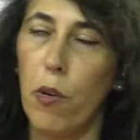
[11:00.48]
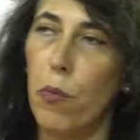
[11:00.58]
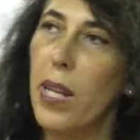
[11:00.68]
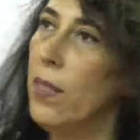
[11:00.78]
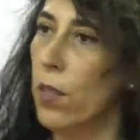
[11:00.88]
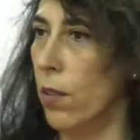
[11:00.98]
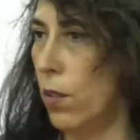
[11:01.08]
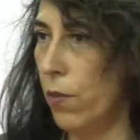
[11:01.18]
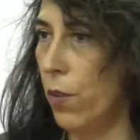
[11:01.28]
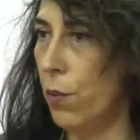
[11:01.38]

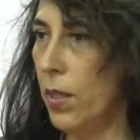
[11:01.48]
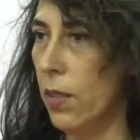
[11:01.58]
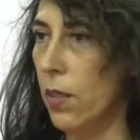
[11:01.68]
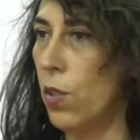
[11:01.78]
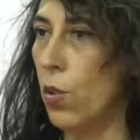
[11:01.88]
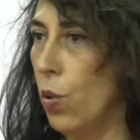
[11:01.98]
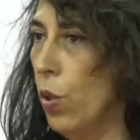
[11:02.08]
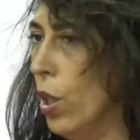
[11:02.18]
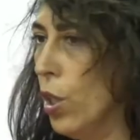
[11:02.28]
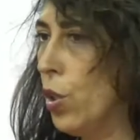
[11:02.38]
reasons, for reasons to
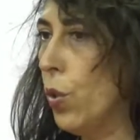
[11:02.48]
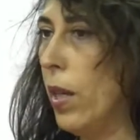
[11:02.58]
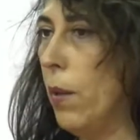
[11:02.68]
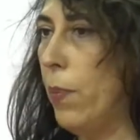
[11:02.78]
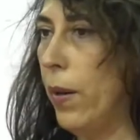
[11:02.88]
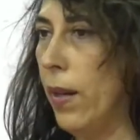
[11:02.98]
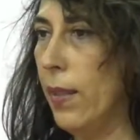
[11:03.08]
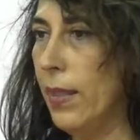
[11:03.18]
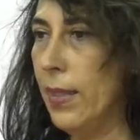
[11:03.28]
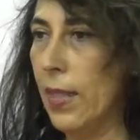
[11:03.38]
keep
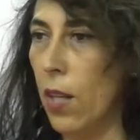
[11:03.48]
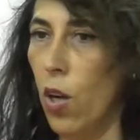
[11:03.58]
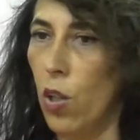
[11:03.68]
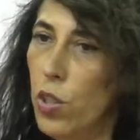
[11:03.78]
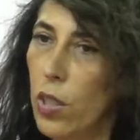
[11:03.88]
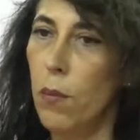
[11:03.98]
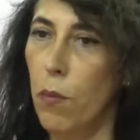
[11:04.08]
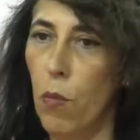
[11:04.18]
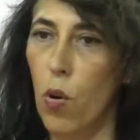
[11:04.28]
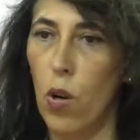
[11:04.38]
the technology
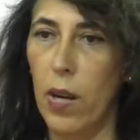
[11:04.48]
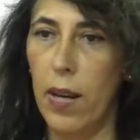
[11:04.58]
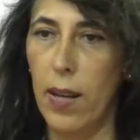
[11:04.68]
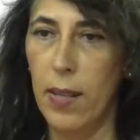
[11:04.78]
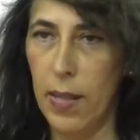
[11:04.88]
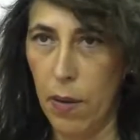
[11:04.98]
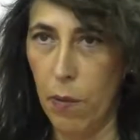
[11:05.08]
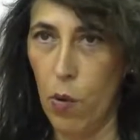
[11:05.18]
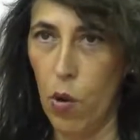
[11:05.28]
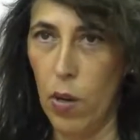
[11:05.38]
more
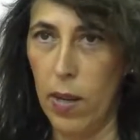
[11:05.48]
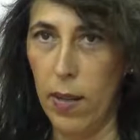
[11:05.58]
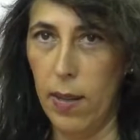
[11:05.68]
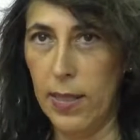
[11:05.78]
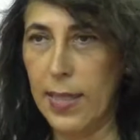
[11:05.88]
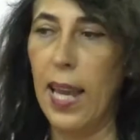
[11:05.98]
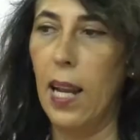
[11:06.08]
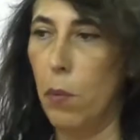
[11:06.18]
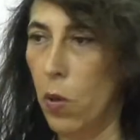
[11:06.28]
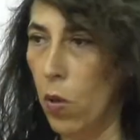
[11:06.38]

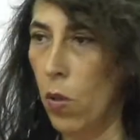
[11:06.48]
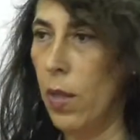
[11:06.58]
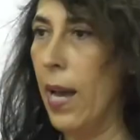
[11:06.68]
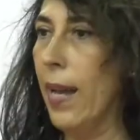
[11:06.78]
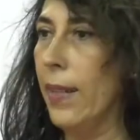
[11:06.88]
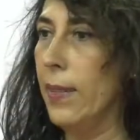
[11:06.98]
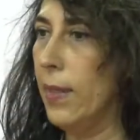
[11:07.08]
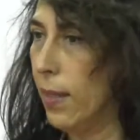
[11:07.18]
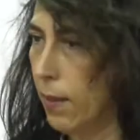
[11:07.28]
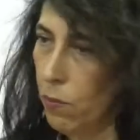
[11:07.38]
scalable and
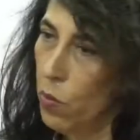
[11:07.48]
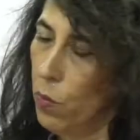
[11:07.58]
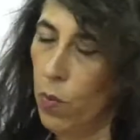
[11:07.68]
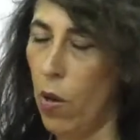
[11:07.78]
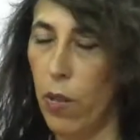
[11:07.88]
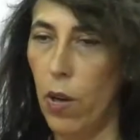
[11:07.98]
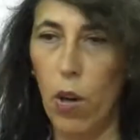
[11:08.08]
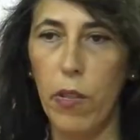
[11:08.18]
other